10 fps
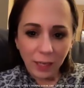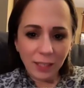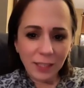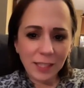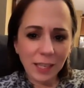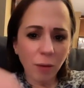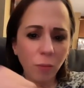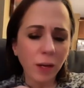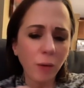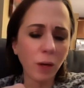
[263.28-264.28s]
I can say
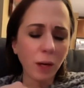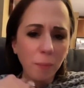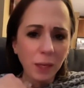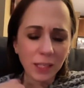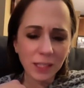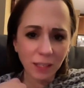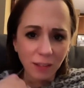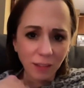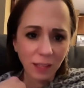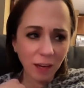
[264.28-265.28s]
what I want because
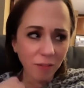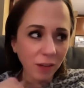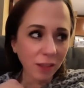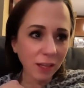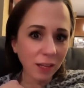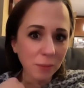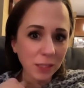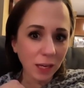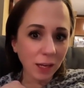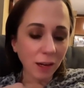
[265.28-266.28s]
literally everything I'm
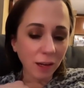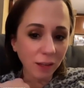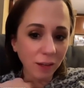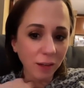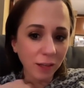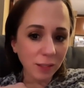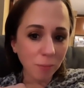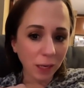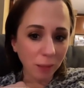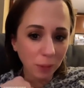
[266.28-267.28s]
saying on here
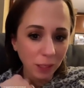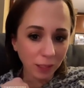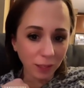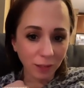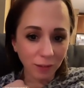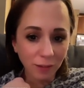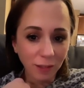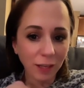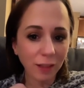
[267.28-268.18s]
is my opinion.